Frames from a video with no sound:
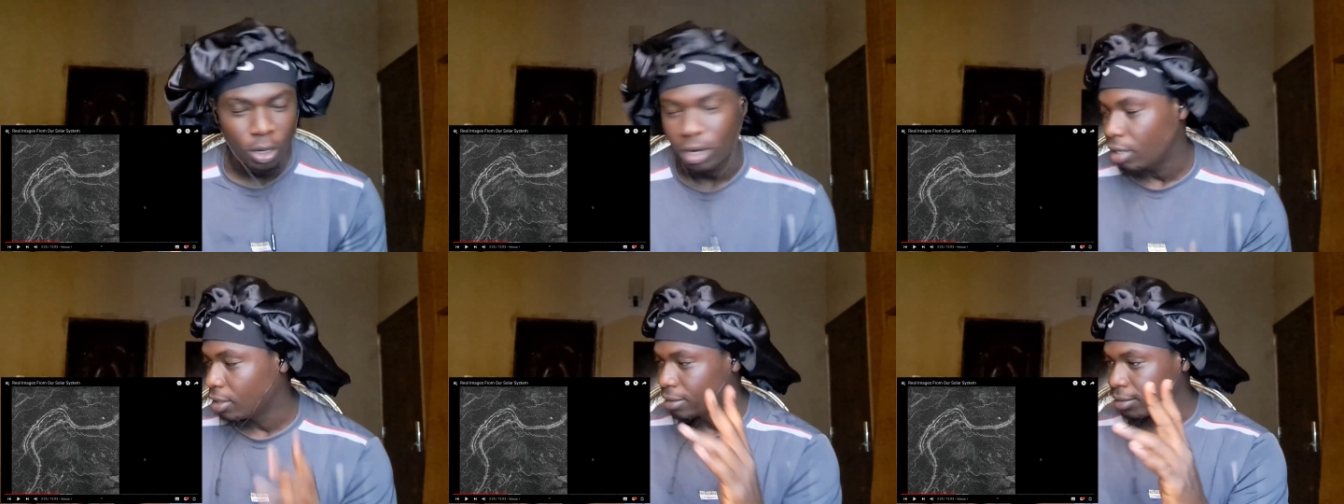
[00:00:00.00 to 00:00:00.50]

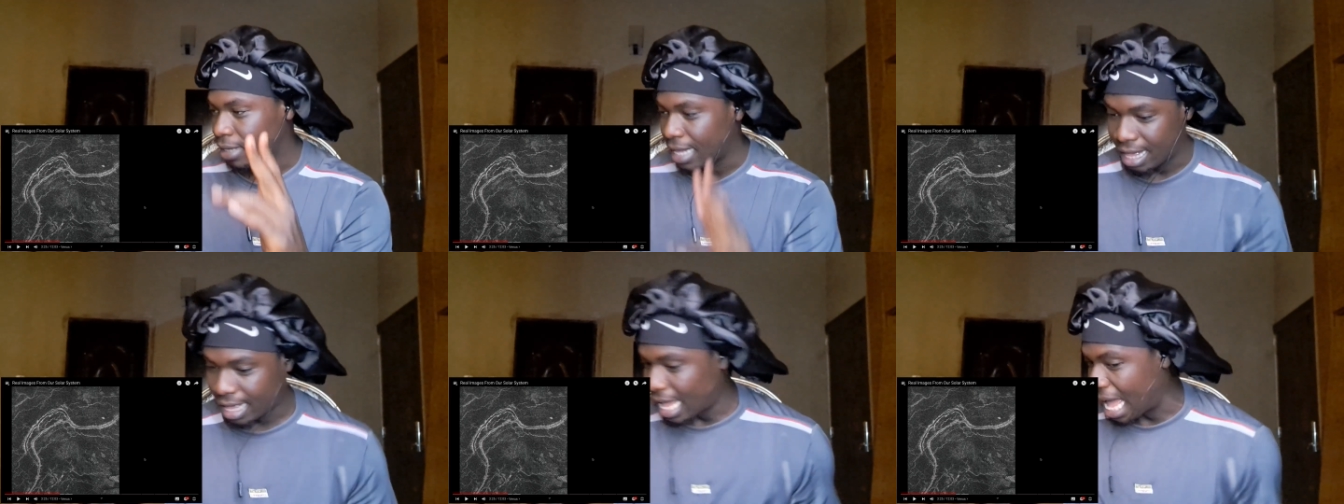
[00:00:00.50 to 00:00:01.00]
but
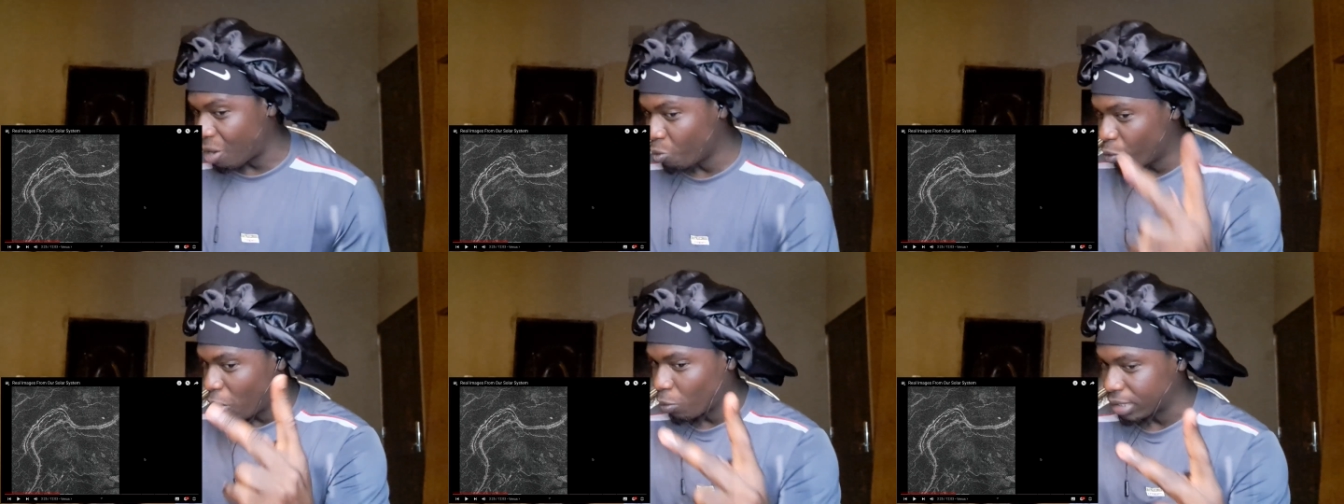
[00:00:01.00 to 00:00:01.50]
I
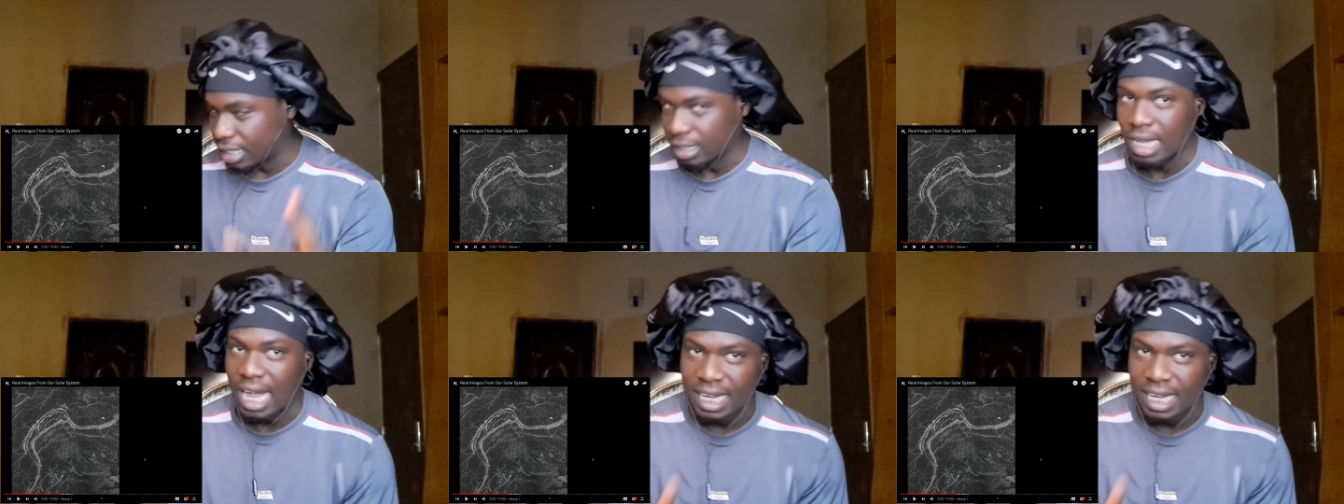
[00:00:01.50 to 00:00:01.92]
will roll with it.